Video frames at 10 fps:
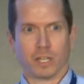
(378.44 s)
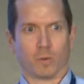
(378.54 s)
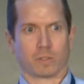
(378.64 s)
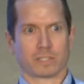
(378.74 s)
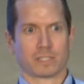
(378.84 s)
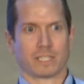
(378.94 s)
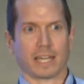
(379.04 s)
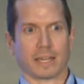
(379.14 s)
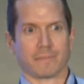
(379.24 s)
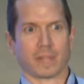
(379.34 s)
was to
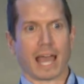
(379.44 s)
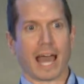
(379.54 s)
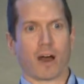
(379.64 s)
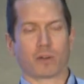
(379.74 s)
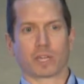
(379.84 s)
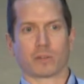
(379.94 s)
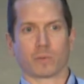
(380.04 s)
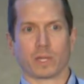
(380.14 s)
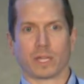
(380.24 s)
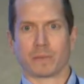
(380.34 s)
say, how can
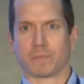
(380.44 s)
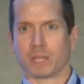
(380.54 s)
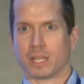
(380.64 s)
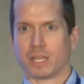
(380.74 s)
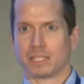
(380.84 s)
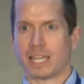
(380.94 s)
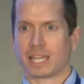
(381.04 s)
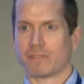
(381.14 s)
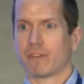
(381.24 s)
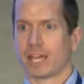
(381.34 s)
we
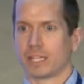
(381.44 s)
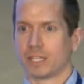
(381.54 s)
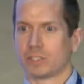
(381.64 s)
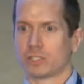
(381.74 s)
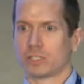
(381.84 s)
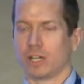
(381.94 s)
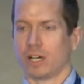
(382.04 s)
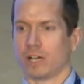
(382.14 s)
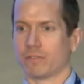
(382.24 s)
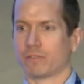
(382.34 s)
take advantage
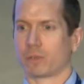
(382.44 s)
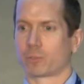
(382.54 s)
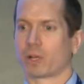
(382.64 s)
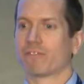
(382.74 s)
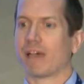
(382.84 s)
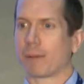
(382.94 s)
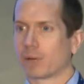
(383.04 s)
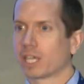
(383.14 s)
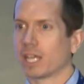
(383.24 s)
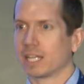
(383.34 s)
of the
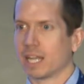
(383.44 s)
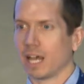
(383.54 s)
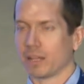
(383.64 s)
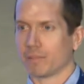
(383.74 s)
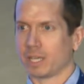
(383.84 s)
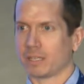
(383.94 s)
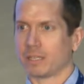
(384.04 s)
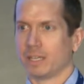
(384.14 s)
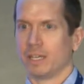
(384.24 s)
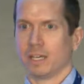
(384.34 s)
prefabricated element
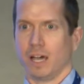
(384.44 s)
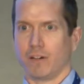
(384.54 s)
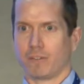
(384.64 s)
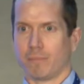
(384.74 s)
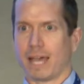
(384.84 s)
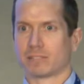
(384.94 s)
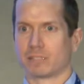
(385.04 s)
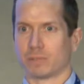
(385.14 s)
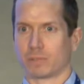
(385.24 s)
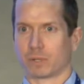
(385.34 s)
of the mass
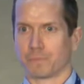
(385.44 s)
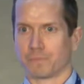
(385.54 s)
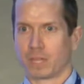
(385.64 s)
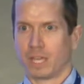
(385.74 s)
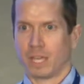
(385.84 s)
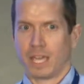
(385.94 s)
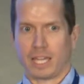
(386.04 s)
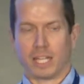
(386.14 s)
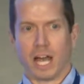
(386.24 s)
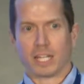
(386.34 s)
timber?
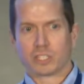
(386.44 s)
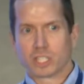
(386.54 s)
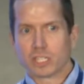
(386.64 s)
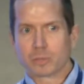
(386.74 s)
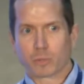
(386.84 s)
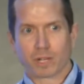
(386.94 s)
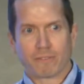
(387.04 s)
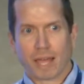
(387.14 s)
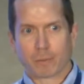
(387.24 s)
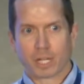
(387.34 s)
And not just
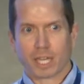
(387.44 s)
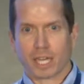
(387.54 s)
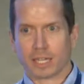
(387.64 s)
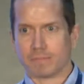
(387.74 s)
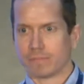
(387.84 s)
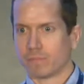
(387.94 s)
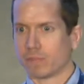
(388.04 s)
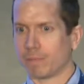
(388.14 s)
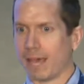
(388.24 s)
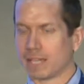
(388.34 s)
prefabricate
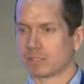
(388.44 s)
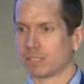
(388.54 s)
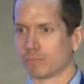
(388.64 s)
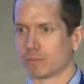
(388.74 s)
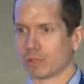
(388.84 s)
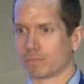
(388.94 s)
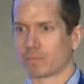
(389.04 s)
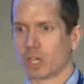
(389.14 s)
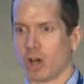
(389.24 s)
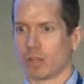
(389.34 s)
the mass timber
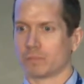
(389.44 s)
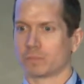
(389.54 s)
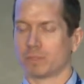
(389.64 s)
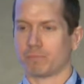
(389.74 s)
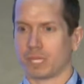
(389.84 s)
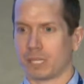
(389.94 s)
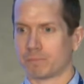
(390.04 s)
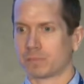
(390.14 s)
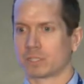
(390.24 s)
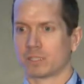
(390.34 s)
columns and
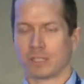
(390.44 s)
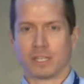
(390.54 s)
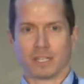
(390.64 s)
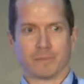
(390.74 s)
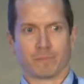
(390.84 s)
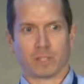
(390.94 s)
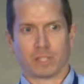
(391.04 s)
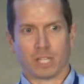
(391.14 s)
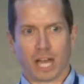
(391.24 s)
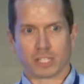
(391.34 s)
beams,
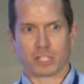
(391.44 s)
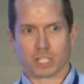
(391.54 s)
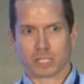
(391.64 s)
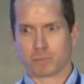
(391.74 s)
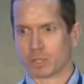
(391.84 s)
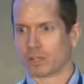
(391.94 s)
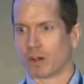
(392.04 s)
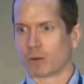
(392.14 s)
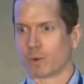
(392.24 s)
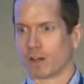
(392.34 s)
not just put the
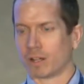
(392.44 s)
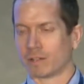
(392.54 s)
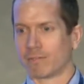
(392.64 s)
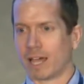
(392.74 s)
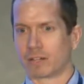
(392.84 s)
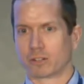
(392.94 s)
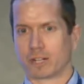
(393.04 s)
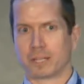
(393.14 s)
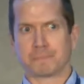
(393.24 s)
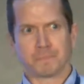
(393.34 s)
hardware on in the
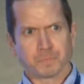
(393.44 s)
factory,